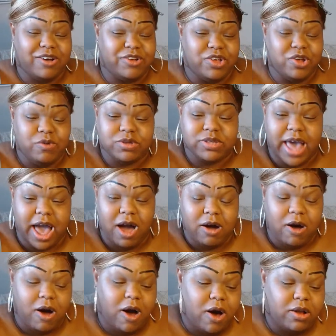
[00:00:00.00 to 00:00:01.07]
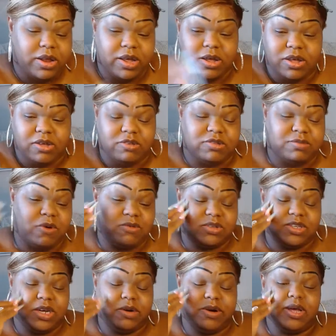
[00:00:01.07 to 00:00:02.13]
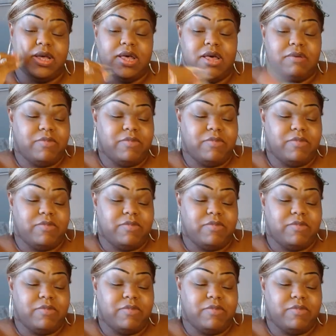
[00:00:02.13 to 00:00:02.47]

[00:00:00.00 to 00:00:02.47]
or you was an alcoholic and you smoked cigarette.